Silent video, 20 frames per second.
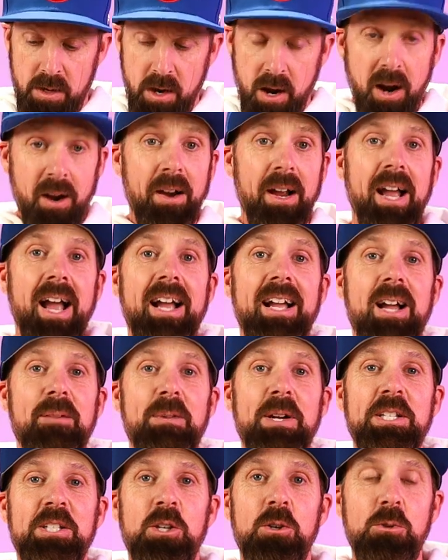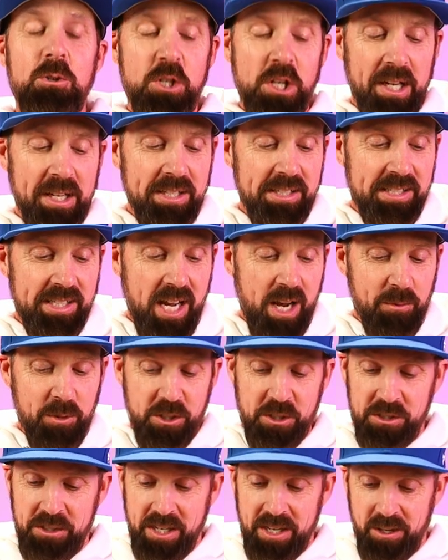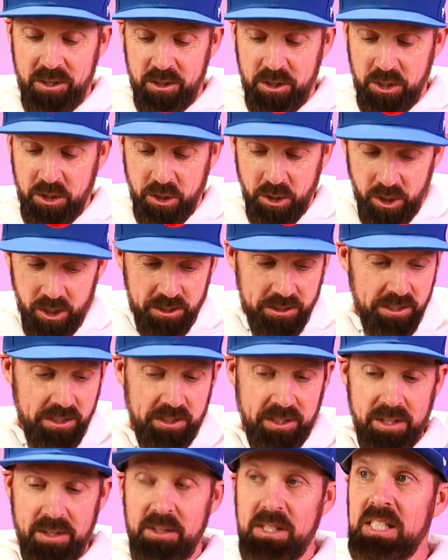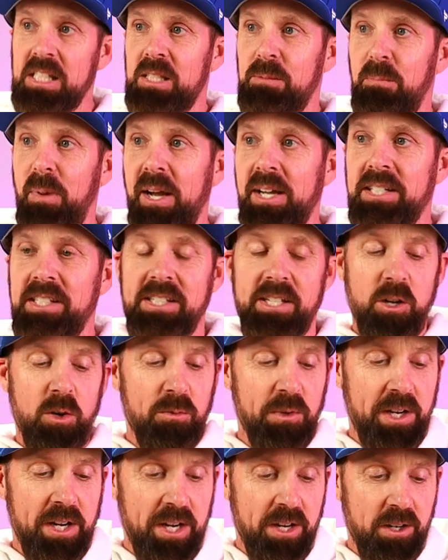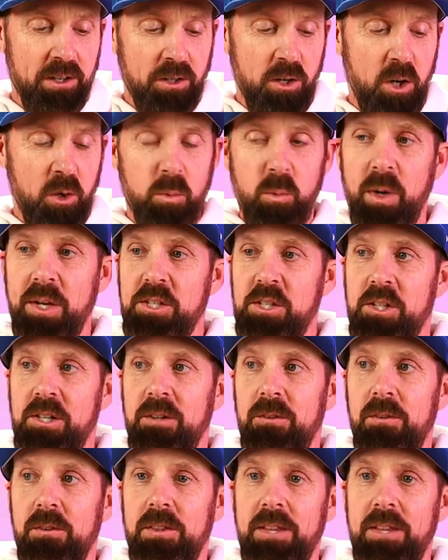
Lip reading: All right, I got my two chicken sandwiches here cooked, spicy over here, original